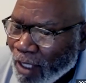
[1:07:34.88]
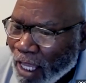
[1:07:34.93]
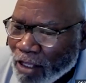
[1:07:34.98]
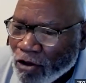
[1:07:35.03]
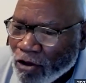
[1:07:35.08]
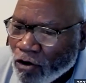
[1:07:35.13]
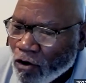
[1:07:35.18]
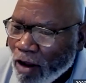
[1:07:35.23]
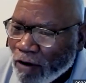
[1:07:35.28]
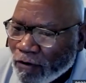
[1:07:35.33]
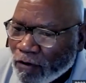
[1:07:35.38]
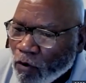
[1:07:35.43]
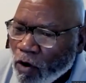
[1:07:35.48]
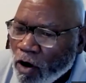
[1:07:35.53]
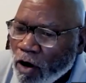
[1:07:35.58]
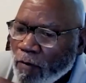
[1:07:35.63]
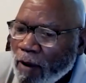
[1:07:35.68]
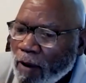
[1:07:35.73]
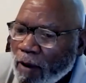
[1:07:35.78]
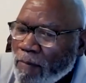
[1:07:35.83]
And you don't have to
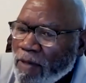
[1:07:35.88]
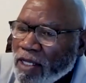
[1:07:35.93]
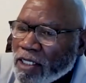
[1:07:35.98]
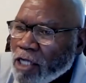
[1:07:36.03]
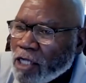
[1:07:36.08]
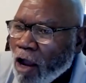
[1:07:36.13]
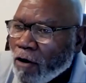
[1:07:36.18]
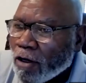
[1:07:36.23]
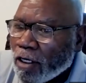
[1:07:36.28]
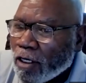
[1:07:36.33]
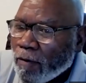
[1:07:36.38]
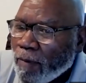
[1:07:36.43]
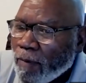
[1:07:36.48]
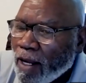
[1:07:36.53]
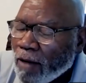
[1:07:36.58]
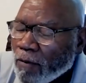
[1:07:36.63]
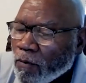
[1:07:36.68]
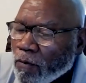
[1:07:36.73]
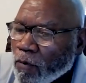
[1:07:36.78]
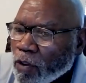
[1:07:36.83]
worry about me talking
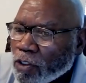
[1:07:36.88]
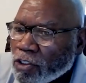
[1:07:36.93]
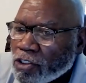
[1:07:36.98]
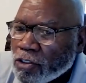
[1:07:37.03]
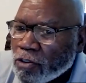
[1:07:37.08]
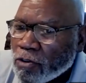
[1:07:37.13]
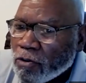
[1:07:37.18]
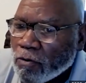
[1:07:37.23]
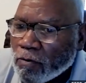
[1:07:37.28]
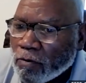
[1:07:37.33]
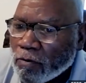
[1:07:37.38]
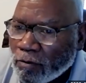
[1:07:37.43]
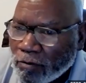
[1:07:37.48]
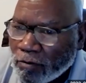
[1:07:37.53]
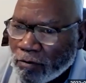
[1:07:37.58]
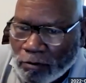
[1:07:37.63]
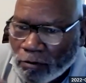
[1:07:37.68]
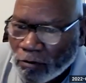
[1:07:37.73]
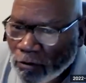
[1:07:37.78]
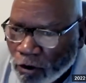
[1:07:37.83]
about what you,
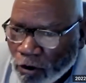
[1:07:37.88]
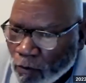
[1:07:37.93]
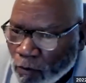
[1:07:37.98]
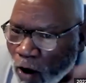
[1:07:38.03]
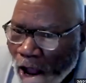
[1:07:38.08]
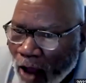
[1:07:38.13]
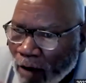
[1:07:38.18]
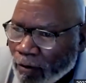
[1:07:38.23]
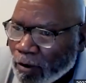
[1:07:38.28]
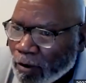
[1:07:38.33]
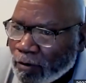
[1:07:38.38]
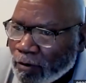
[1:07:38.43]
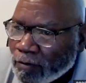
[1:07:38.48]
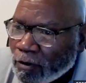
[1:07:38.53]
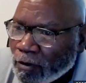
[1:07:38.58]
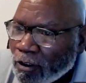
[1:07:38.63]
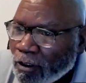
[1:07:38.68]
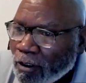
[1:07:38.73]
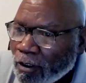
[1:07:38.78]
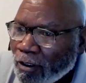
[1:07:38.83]
your problem,
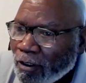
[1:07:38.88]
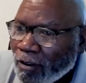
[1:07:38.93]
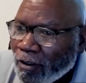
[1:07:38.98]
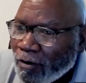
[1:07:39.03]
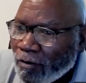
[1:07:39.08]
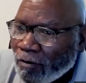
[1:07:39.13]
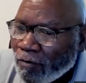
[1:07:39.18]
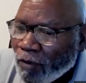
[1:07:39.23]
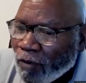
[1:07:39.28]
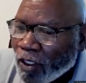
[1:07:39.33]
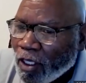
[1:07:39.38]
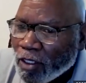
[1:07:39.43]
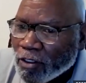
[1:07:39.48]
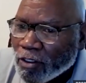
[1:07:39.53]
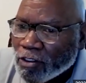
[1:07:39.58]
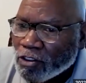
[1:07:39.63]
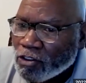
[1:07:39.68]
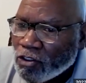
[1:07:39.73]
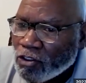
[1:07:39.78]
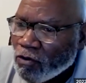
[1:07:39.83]

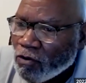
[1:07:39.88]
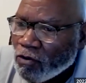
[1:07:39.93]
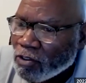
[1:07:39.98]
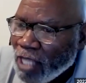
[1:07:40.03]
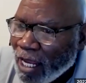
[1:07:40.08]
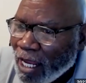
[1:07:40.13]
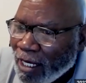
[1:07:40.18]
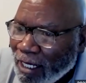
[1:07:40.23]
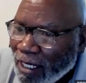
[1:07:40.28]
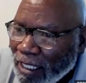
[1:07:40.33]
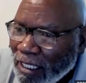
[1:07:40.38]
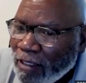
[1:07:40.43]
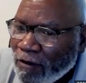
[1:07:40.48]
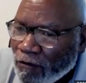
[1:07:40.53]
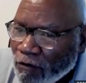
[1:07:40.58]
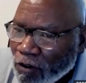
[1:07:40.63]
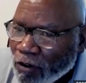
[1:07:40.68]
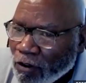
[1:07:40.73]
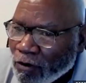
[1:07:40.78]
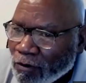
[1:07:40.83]
because as soon as I
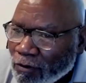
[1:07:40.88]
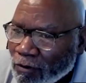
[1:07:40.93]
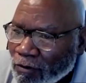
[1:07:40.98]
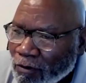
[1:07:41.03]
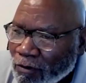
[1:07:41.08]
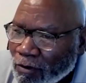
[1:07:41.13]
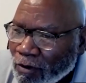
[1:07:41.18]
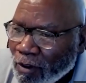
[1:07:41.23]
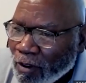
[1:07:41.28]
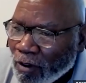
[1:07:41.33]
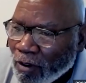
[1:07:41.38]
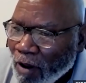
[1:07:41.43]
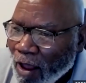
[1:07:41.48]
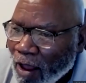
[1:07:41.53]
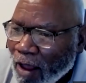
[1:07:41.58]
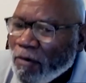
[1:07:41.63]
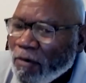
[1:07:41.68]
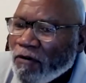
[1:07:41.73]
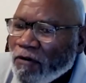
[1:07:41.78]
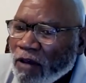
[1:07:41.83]
leave you,
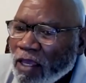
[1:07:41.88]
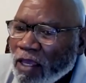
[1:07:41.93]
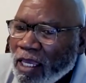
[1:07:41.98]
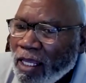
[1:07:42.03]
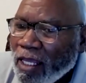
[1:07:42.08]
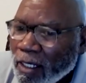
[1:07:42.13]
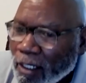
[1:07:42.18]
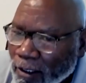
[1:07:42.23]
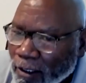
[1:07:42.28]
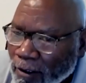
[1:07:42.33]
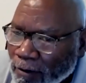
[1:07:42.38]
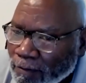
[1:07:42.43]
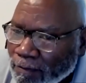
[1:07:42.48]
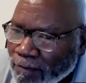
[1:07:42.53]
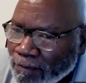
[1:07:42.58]
I'm going to forget it.